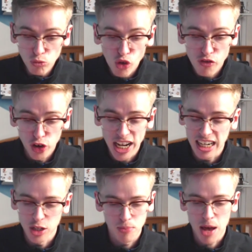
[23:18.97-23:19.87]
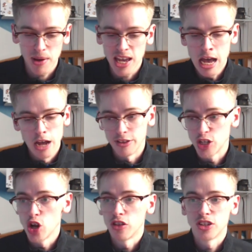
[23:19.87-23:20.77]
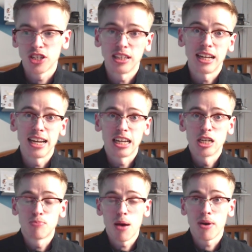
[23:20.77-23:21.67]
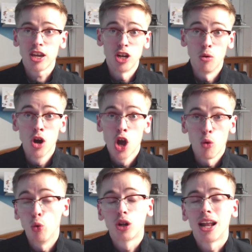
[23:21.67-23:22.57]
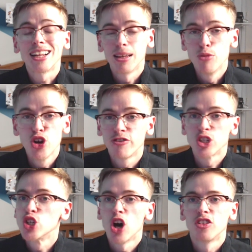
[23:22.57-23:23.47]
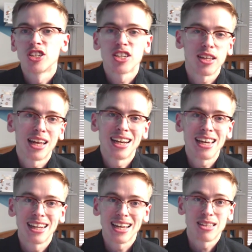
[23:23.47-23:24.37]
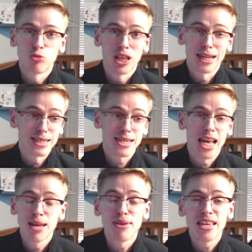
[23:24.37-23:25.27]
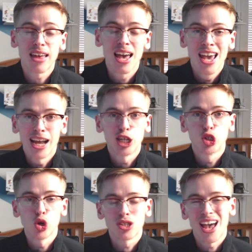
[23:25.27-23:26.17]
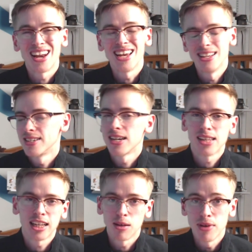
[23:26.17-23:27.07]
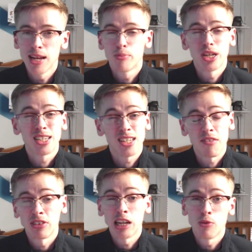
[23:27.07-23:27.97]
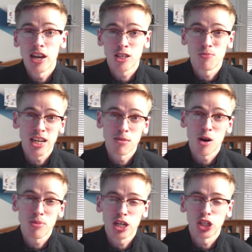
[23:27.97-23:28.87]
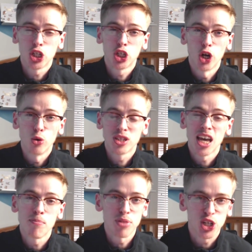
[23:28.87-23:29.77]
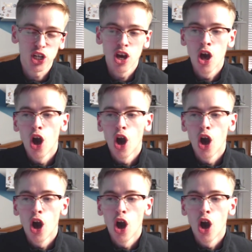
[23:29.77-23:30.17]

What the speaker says: for Nicolas Pepe. There's nothing to say that Nicolas Pepe, would like the move. There's nothing to say that Lille would like to sell him either. It's just an interest at the minute, but it's definitely worth speaking about because it shows the ambition